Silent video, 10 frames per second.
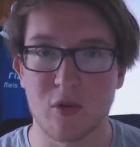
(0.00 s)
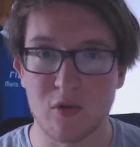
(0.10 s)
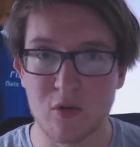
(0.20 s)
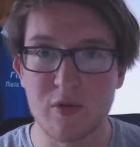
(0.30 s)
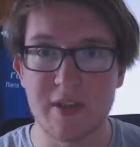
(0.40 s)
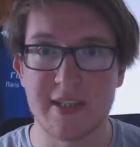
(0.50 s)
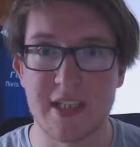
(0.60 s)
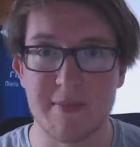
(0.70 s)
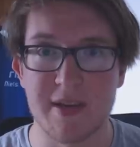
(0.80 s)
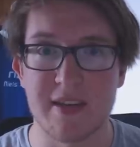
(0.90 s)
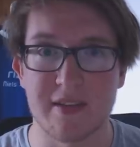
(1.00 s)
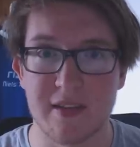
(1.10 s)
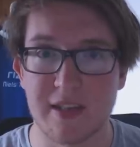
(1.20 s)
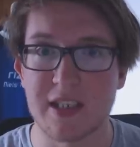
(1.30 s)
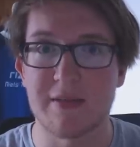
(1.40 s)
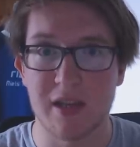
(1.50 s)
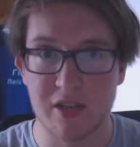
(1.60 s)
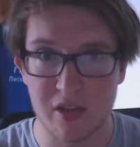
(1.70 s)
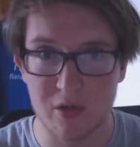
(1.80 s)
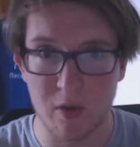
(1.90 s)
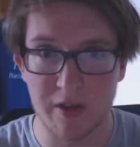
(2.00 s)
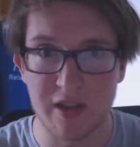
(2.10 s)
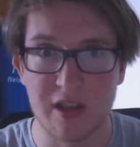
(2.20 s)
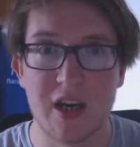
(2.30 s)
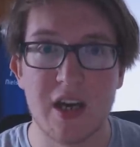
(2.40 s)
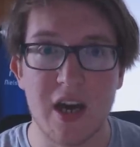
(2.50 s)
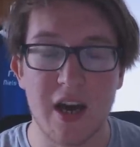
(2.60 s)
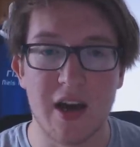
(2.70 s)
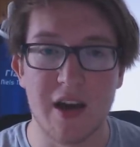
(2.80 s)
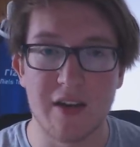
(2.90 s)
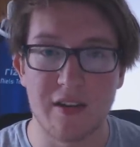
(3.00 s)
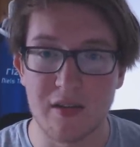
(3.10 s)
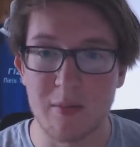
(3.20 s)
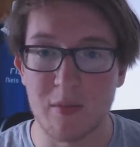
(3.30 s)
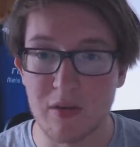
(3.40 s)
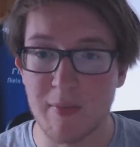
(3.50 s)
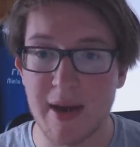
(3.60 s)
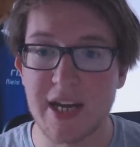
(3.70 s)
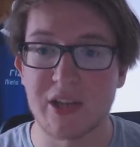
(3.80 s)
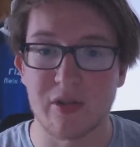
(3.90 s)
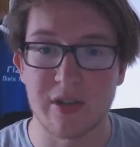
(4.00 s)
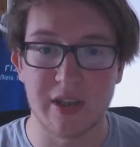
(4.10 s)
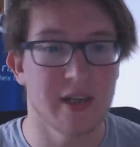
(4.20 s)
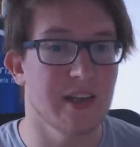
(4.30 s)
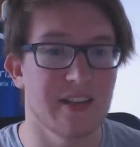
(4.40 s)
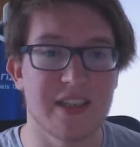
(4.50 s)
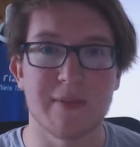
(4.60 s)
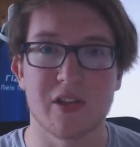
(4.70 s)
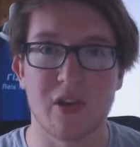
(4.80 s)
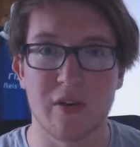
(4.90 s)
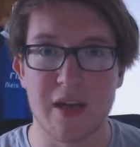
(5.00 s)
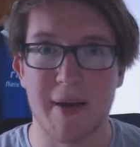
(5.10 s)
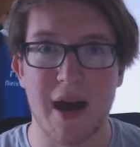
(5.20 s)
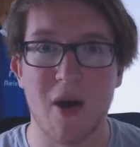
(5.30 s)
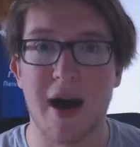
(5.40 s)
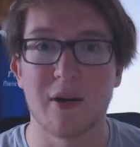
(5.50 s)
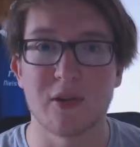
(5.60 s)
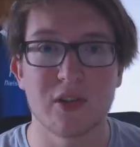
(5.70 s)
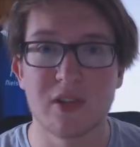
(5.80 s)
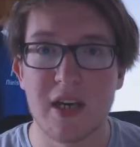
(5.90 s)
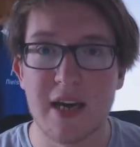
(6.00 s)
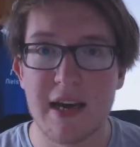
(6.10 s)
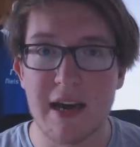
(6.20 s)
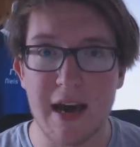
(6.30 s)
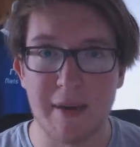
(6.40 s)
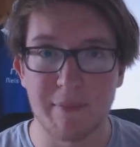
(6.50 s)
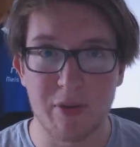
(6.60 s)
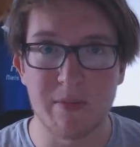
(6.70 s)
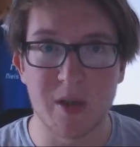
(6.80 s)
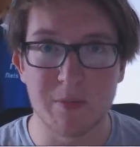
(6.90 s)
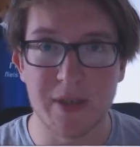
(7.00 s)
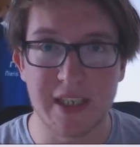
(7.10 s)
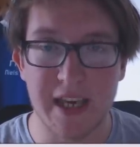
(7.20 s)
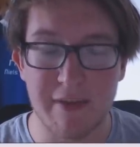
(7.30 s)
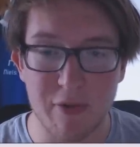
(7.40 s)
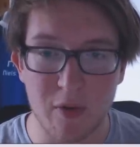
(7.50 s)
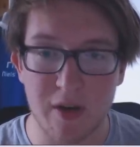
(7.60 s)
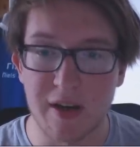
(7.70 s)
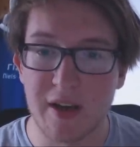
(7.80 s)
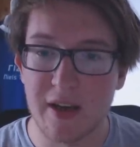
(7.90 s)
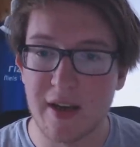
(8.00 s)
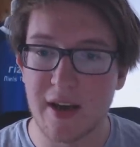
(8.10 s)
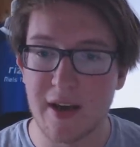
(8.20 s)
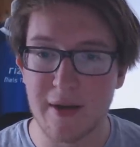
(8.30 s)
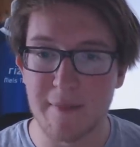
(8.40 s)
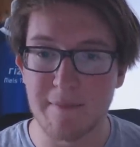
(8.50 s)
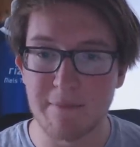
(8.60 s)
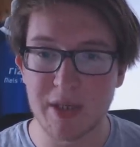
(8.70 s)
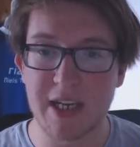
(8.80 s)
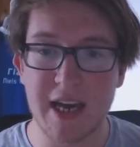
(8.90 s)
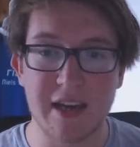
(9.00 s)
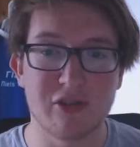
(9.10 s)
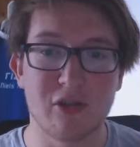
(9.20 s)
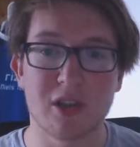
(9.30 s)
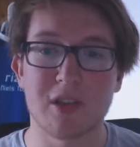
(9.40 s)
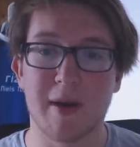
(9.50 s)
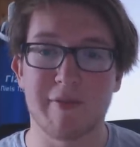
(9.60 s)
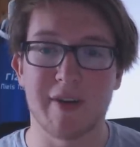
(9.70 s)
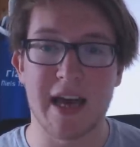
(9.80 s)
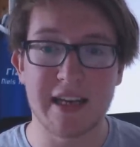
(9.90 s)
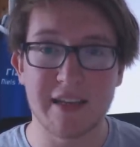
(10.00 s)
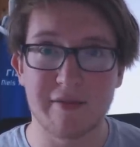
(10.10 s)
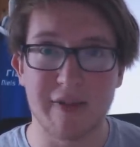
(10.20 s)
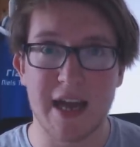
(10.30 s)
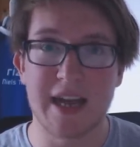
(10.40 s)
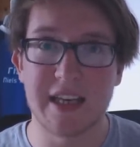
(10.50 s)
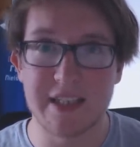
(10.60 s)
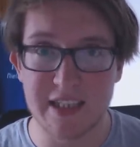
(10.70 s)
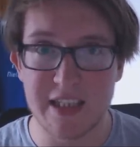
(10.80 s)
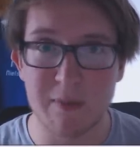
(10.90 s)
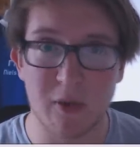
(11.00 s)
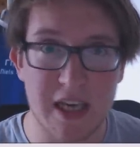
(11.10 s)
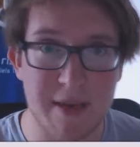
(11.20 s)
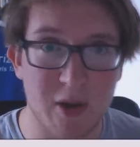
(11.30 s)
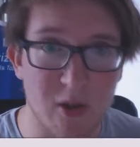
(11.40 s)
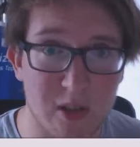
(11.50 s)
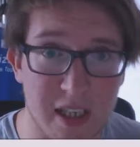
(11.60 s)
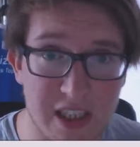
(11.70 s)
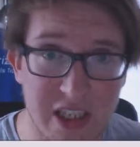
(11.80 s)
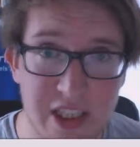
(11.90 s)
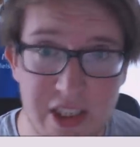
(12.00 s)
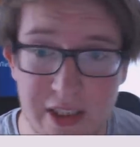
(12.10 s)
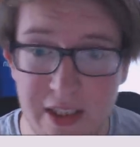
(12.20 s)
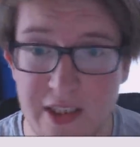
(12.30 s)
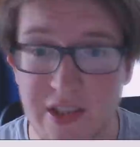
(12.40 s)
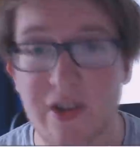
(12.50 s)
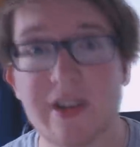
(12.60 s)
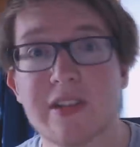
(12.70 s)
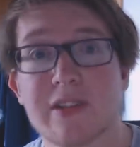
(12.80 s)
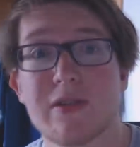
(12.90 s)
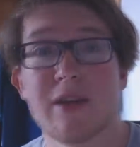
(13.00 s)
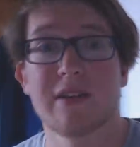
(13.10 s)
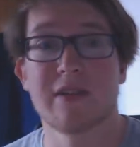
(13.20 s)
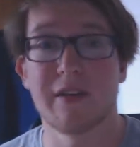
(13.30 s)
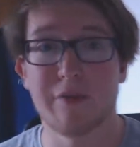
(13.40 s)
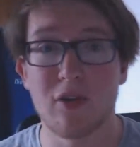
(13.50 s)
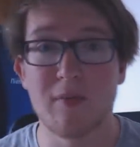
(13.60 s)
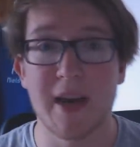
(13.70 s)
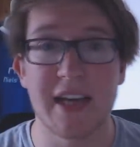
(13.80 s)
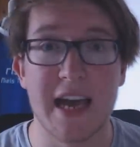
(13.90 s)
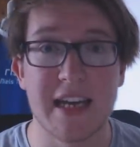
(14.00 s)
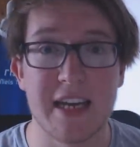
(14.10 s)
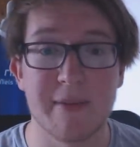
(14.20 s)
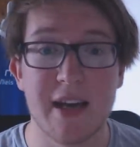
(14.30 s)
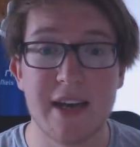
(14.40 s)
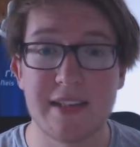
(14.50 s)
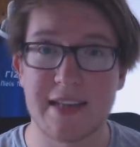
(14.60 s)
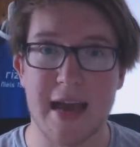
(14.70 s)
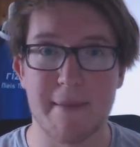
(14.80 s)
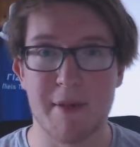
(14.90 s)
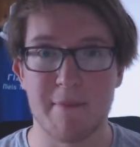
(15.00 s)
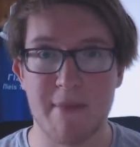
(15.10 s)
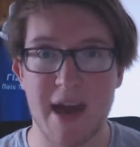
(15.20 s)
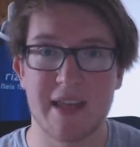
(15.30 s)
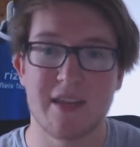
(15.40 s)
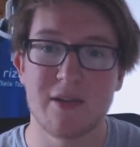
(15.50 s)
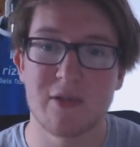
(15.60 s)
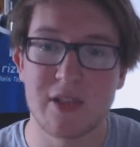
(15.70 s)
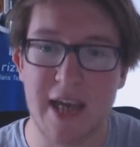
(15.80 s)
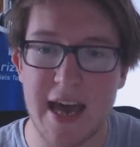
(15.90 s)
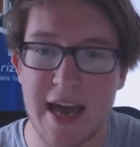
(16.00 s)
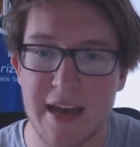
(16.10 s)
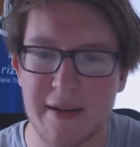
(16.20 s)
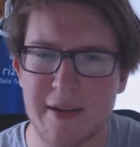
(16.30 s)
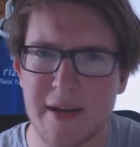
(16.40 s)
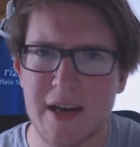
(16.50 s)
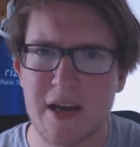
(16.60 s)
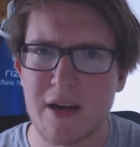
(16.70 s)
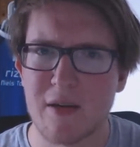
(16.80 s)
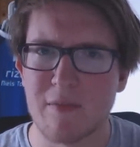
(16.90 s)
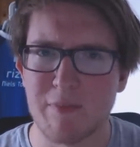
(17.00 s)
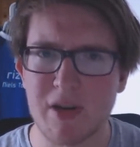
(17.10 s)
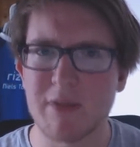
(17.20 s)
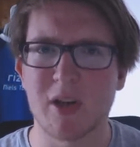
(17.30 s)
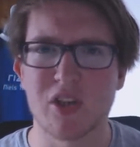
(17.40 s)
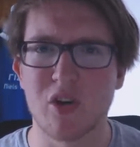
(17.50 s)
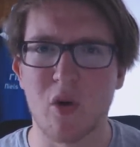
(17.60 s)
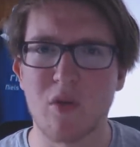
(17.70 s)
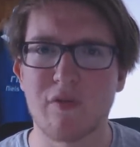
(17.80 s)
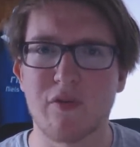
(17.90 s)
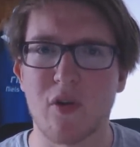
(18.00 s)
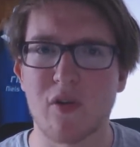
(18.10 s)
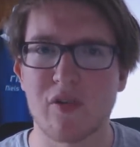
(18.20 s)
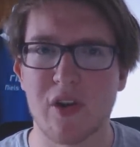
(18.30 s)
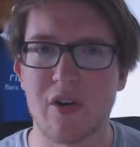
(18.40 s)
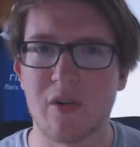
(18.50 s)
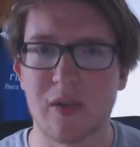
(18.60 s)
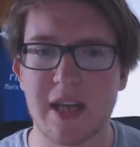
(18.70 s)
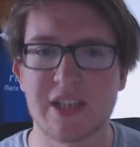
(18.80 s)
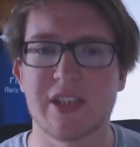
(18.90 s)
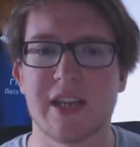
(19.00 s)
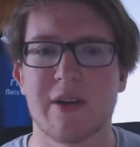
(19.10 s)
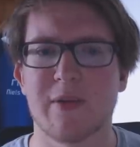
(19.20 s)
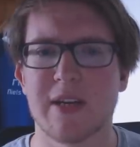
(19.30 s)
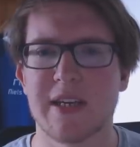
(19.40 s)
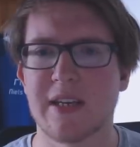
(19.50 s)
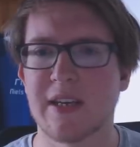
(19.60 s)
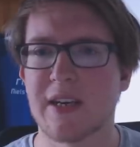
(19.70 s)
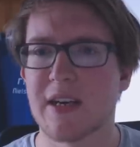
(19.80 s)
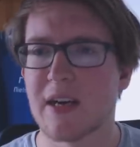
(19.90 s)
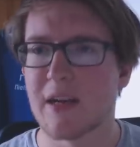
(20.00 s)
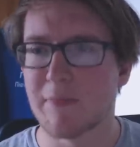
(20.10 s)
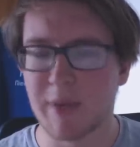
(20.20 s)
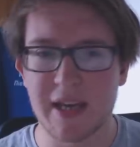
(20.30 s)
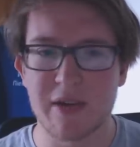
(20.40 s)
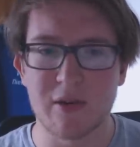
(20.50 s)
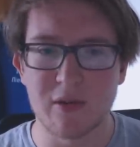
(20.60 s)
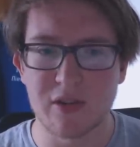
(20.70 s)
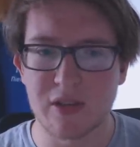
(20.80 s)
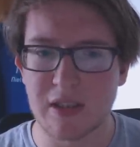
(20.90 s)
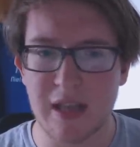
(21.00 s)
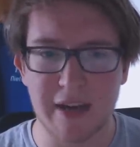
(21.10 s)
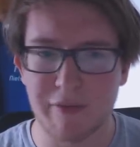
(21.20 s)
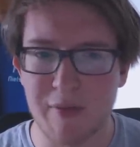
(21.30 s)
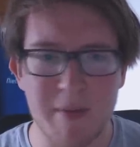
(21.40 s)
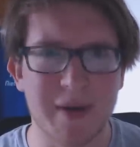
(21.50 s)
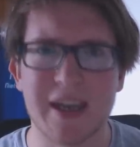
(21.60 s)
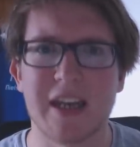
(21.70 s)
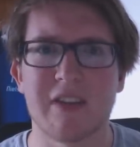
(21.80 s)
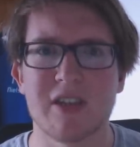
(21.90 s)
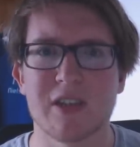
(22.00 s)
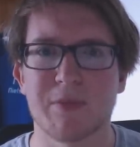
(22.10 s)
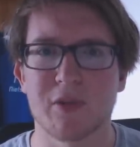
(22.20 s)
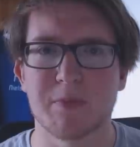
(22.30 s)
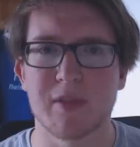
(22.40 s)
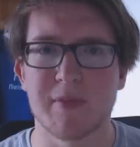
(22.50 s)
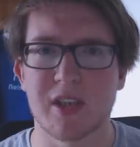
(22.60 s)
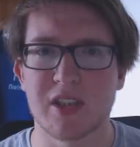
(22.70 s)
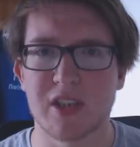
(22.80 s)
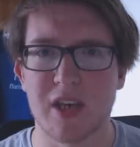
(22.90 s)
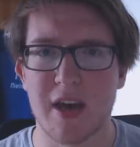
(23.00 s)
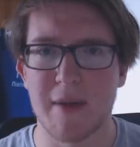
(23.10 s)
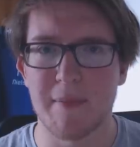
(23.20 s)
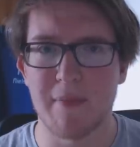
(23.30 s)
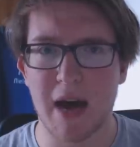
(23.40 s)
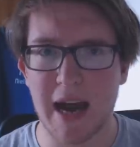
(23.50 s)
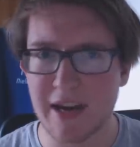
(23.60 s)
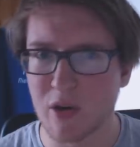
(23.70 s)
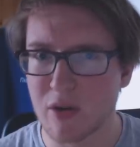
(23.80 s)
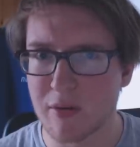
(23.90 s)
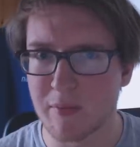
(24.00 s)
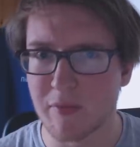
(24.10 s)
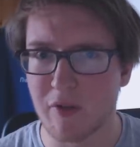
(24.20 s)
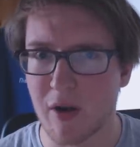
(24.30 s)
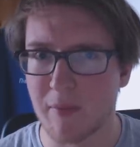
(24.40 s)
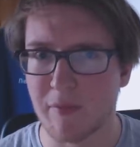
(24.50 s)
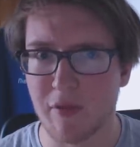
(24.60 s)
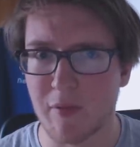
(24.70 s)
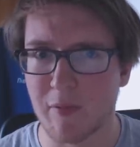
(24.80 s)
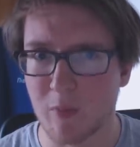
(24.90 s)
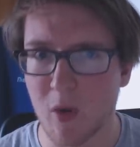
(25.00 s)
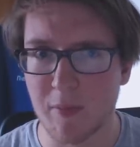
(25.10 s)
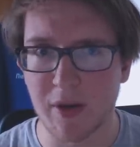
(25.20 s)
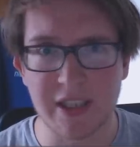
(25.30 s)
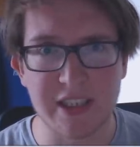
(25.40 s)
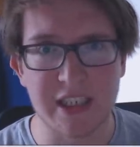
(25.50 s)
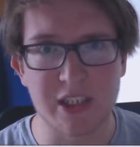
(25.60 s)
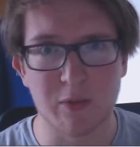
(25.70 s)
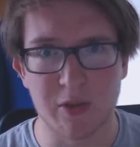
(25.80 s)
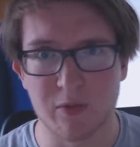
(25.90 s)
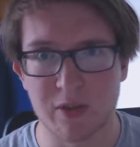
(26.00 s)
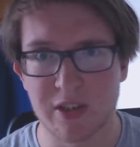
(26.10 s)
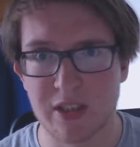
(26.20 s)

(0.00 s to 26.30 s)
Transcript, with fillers: who this team is, the team that just won the major, and a team that's currently a powerhouse and pretty much beating everyone. But yeah, an introduction about Fnatic. Fnatic is an esport gaming organization started in 2004 by a guy named Sam Matthews, and pretty much known for their legendary players like from the beginning of esports pretty much. I know them from 1.6, which was